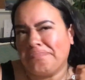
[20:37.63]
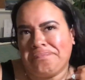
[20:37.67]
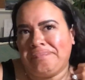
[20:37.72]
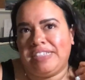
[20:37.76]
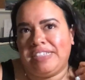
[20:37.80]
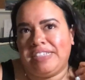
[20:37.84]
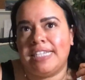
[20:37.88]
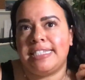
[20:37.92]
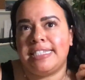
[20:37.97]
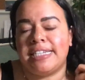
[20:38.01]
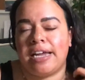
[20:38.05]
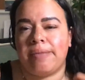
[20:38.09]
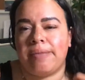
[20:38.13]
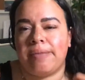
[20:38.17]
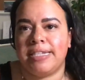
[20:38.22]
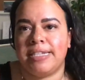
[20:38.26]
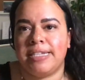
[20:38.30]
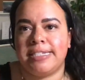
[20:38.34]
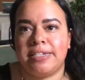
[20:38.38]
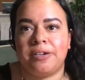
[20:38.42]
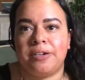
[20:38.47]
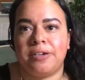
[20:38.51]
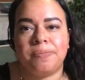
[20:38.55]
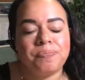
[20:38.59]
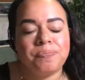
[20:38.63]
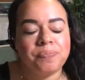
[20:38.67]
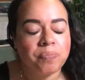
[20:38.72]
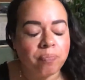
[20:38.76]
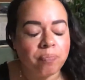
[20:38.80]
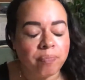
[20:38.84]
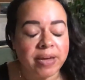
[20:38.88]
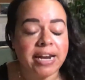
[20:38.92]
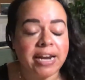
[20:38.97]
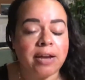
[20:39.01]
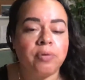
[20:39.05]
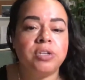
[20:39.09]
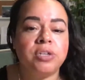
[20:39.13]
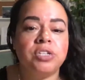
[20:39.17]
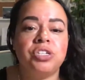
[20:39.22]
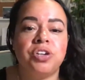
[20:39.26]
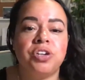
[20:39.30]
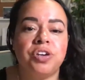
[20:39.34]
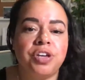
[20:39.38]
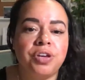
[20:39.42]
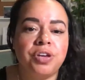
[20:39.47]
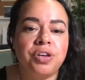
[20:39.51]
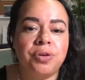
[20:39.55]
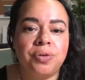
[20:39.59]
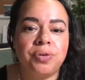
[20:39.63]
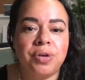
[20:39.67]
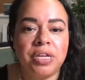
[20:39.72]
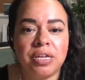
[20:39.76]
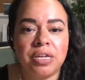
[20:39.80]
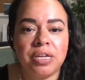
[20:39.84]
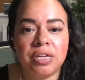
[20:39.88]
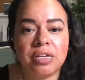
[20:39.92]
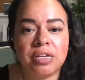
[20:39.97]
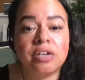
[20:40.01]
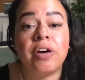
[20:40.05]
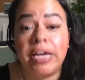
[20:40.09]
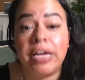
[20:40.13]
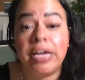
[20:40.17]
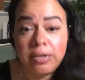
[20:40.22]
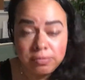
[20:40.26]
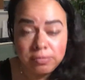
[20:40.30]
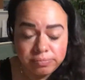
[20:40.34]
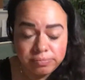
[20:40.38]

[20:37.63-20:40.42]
it's not a big deal. But I will show you. Go ahead.